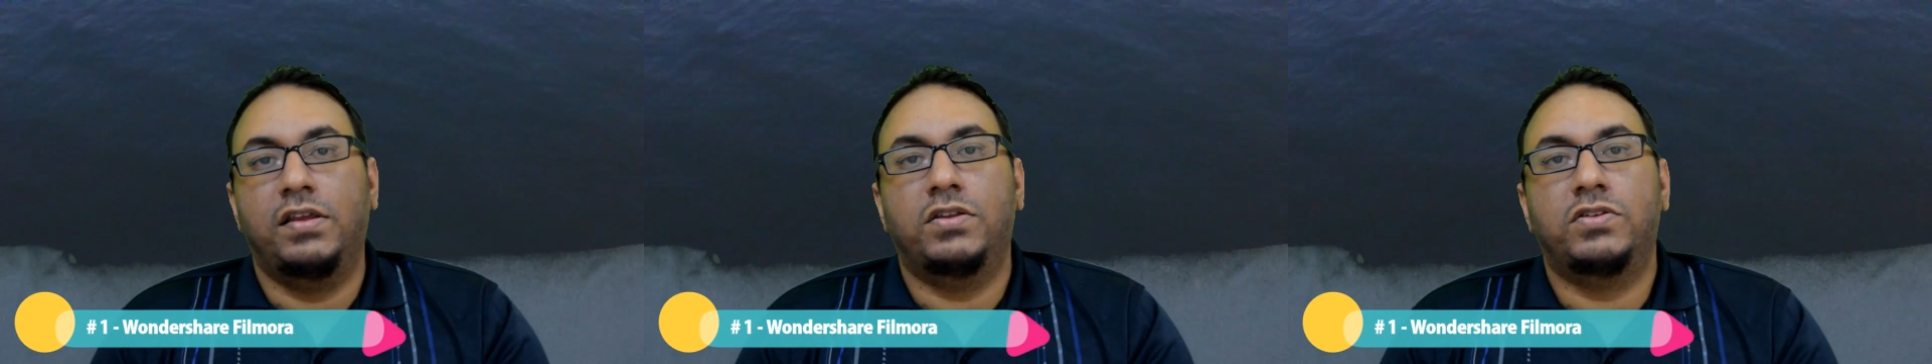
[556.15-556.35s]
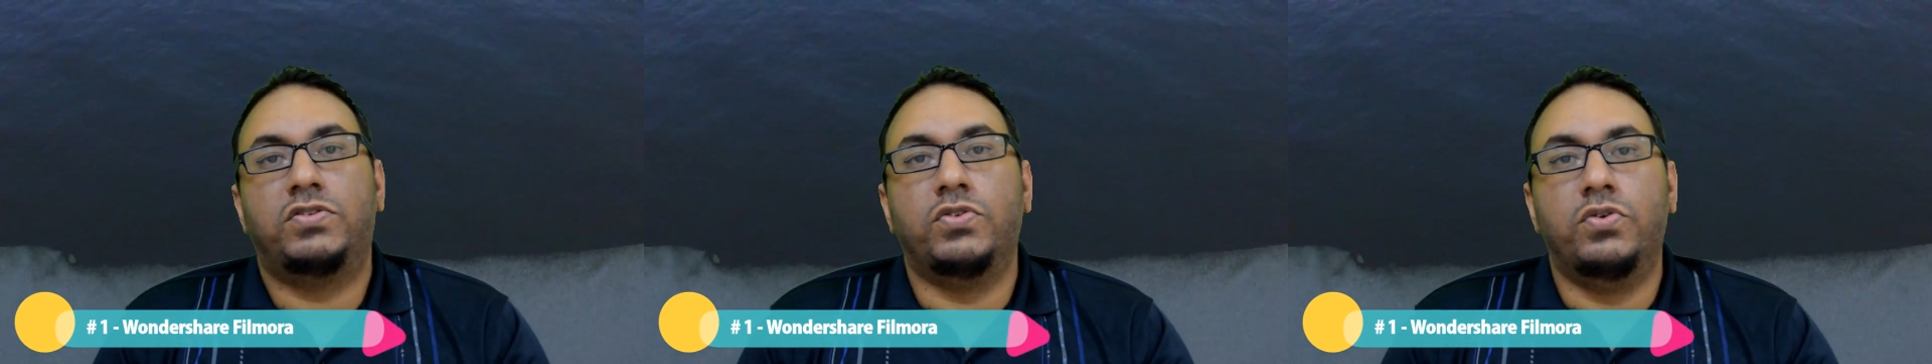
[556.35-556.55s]

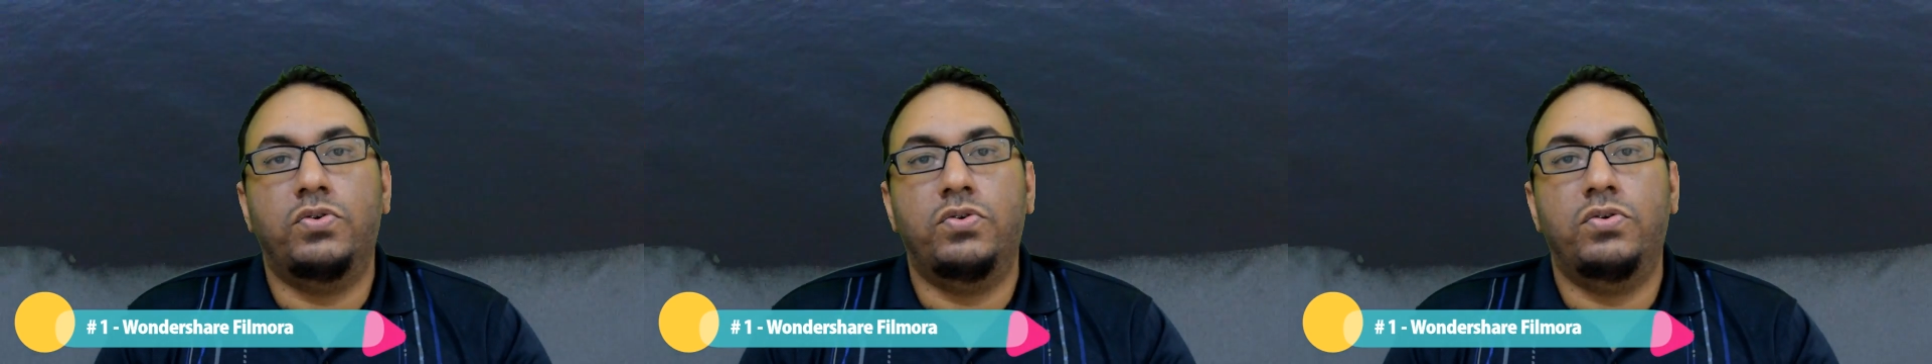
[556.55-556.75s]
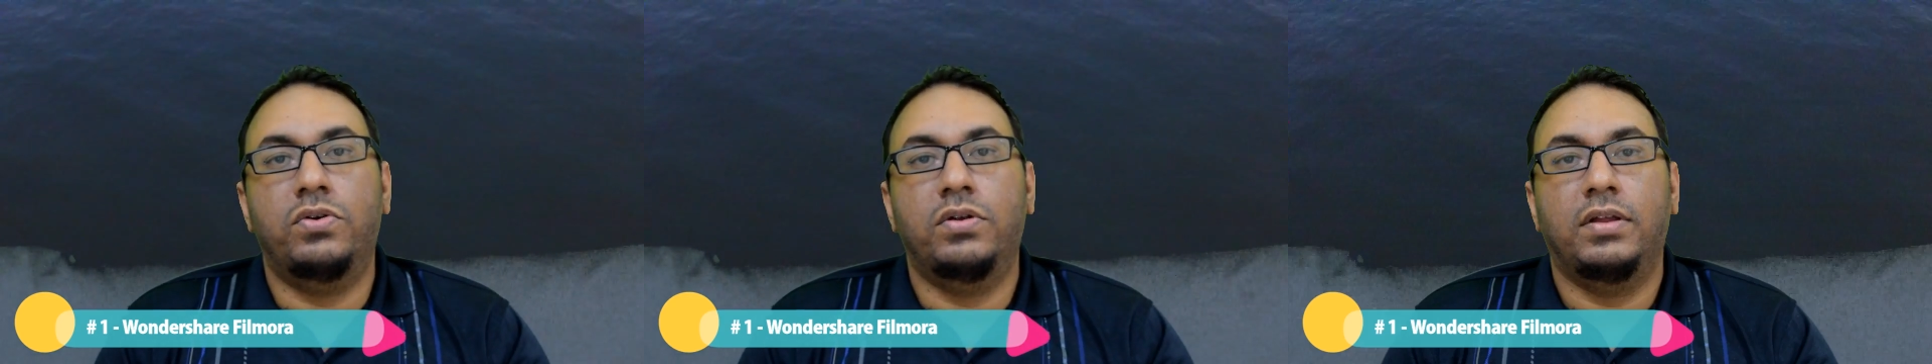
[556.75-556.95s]

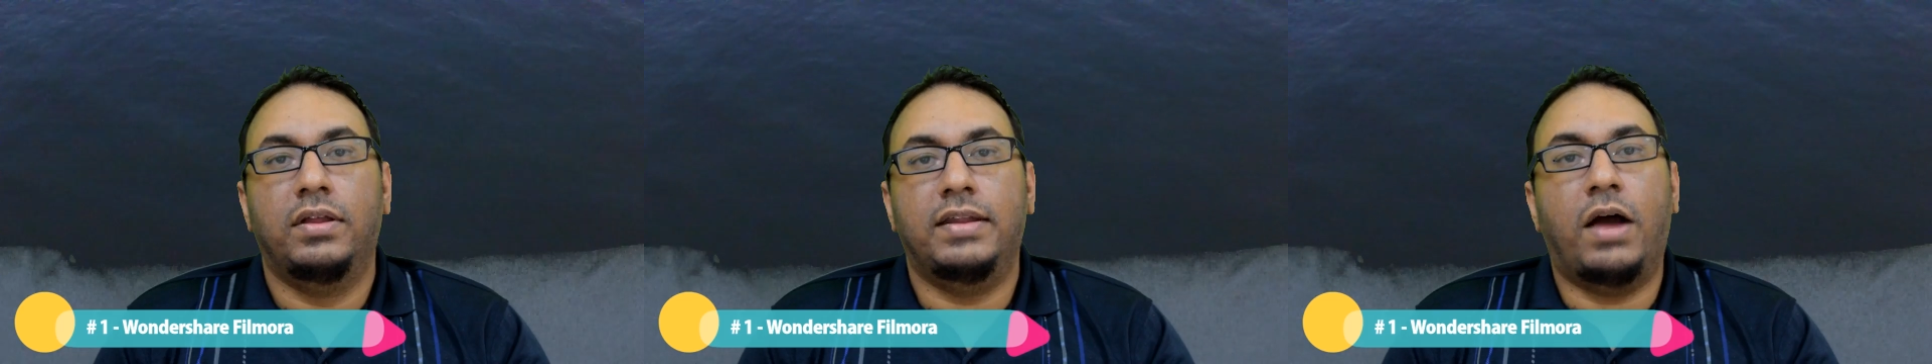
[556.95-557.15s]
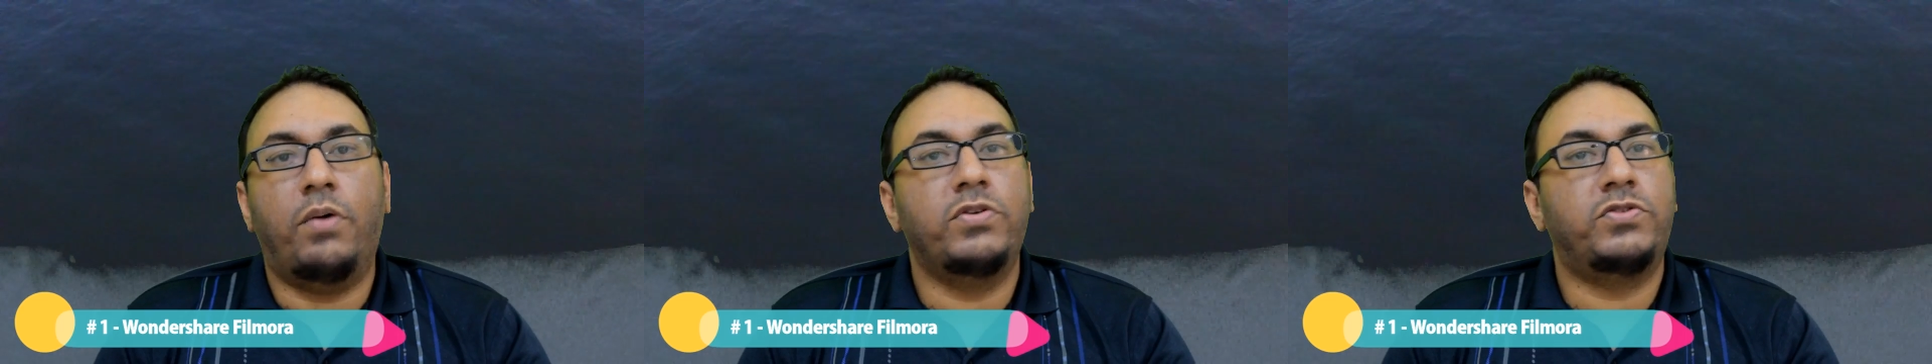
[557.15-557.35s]
So
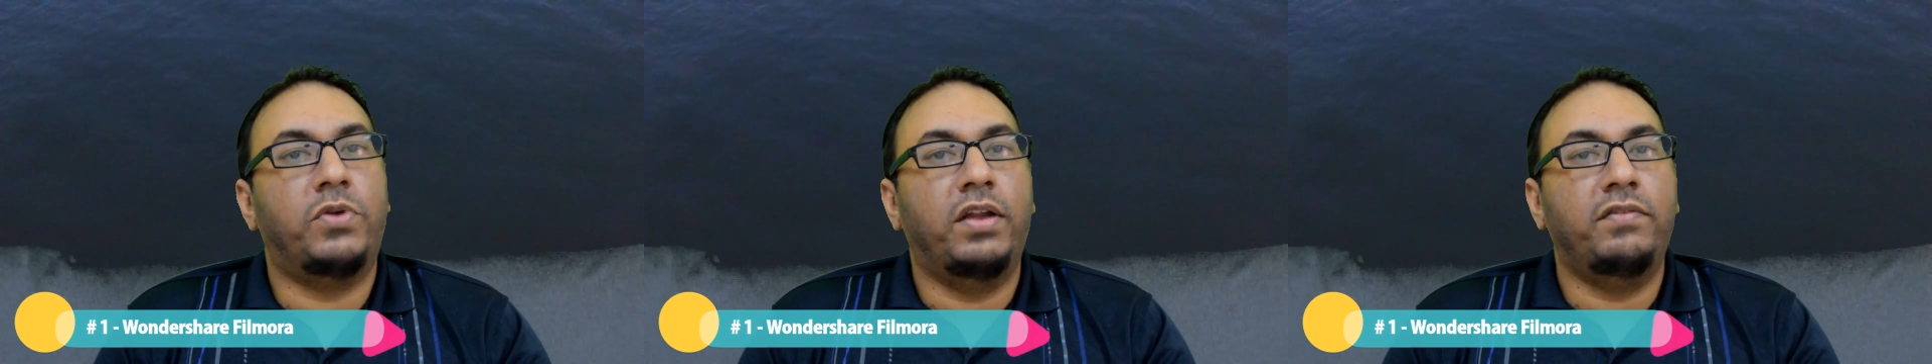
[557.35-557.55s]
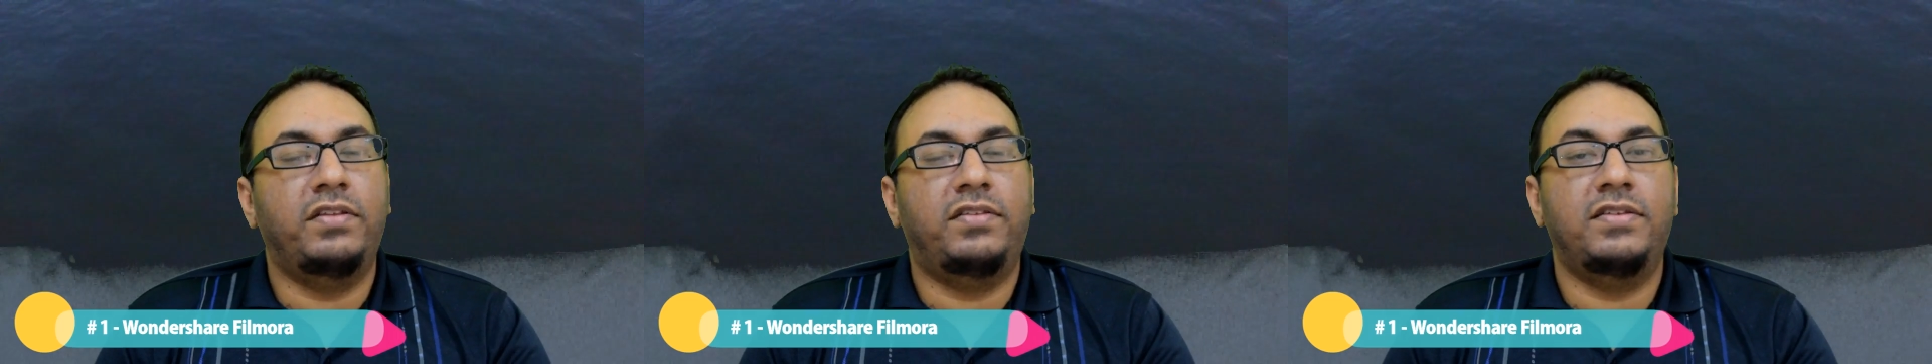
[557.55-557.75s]
that was
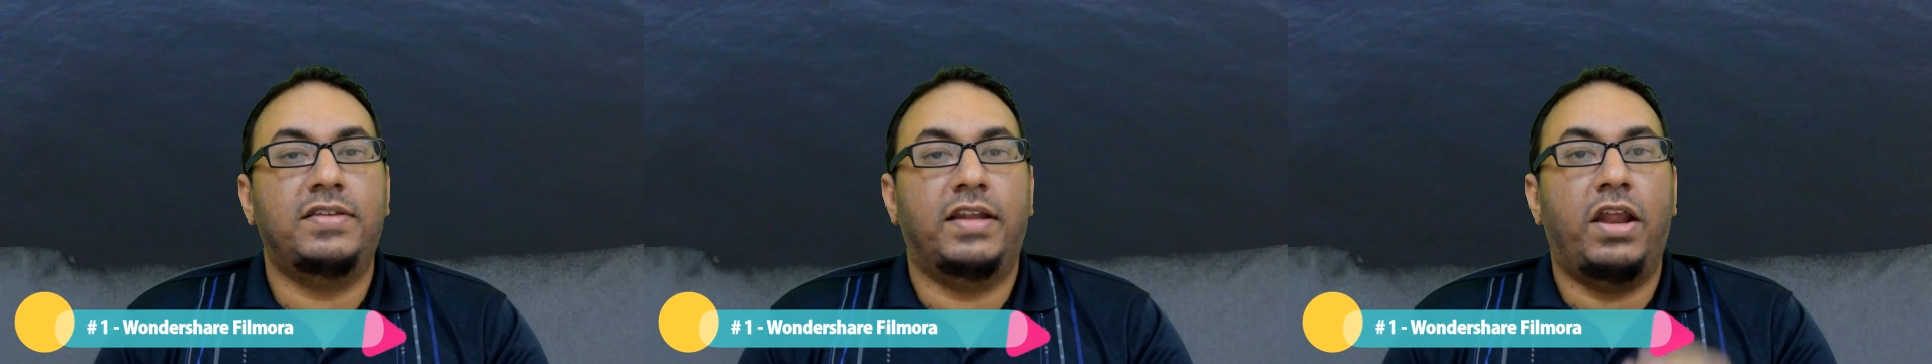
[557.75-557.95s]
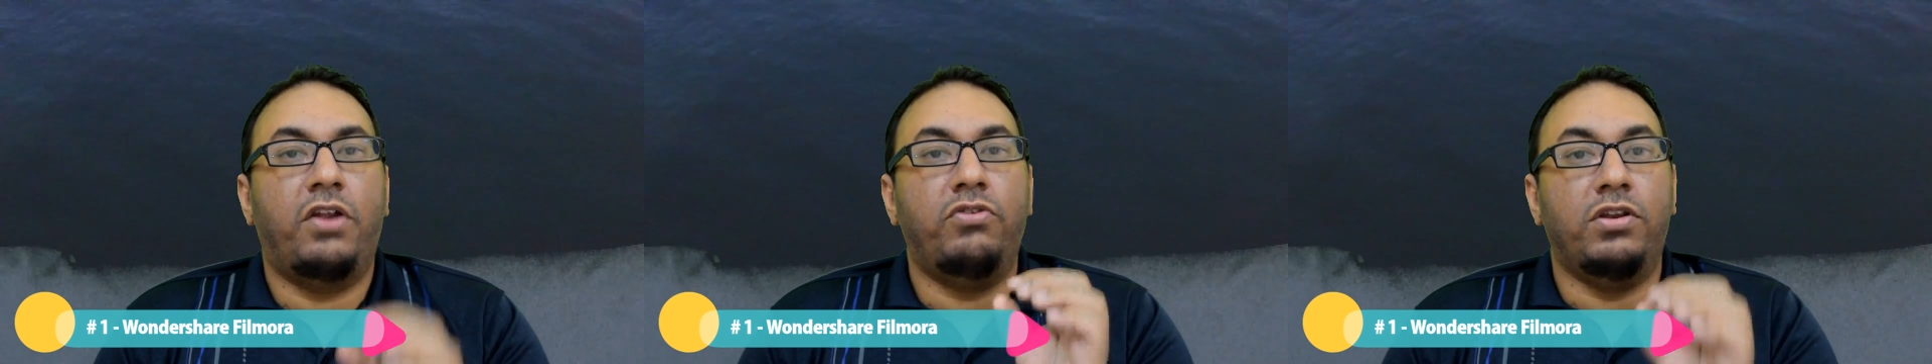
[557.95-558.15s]
one of the things
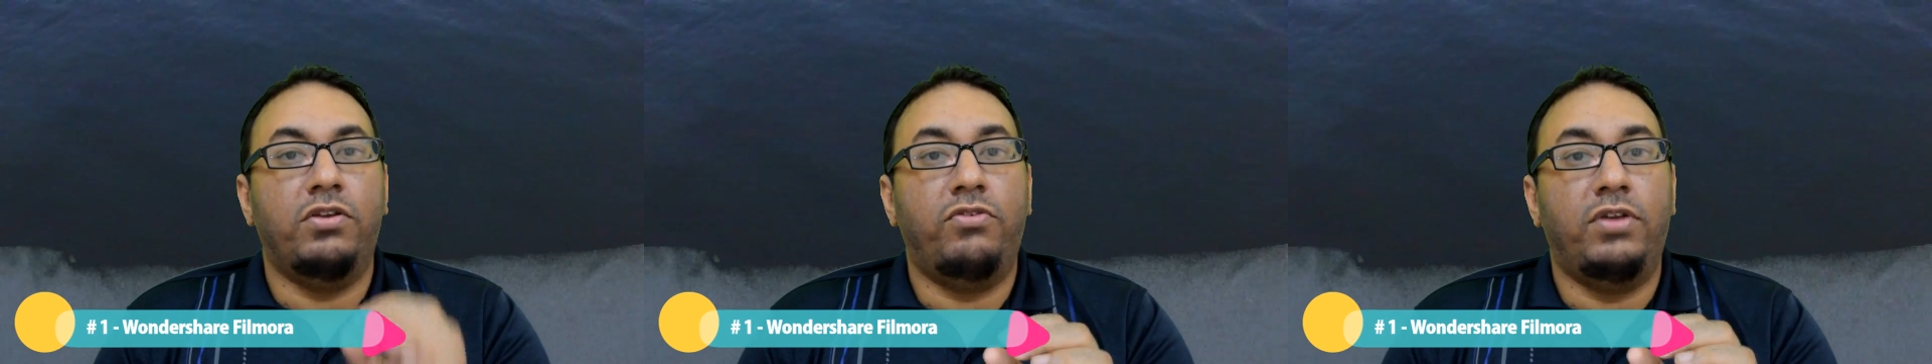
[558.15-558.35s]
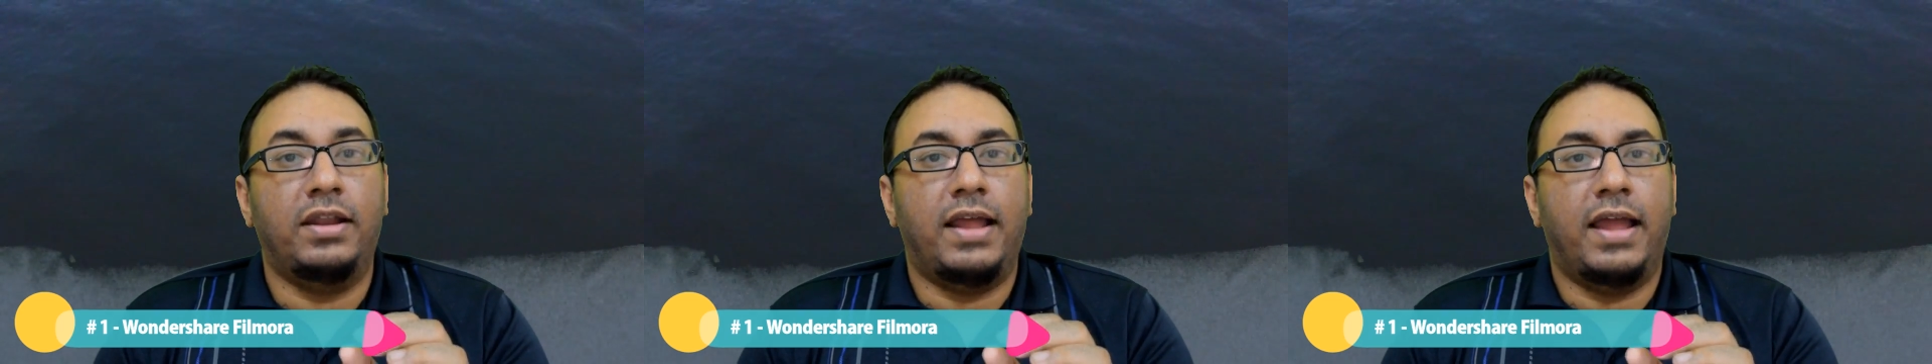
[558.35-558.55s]
that I really,
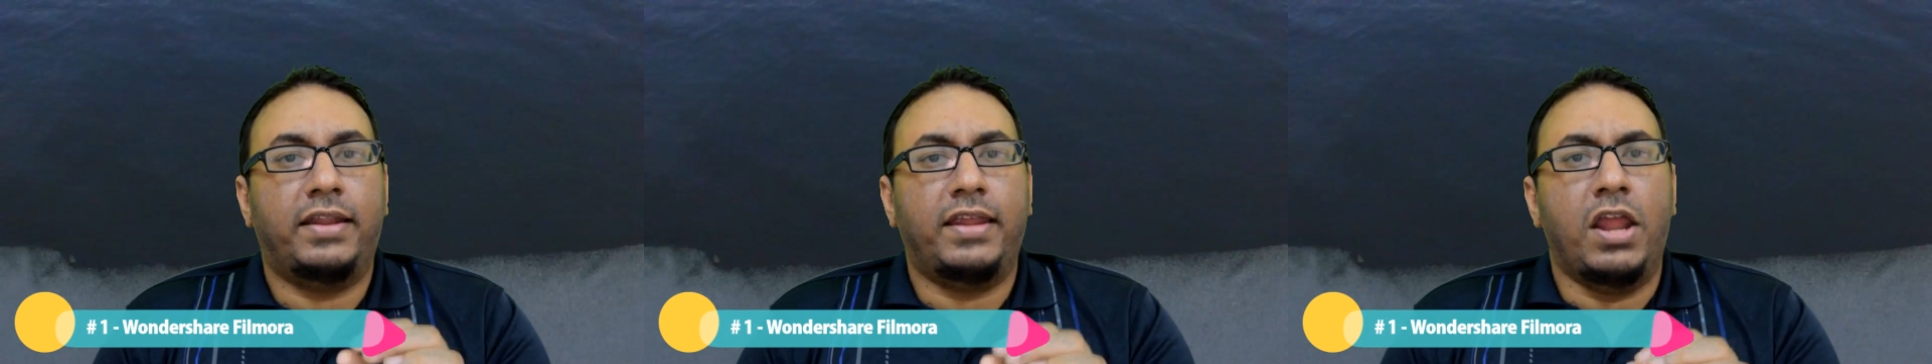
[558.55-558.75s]
really like.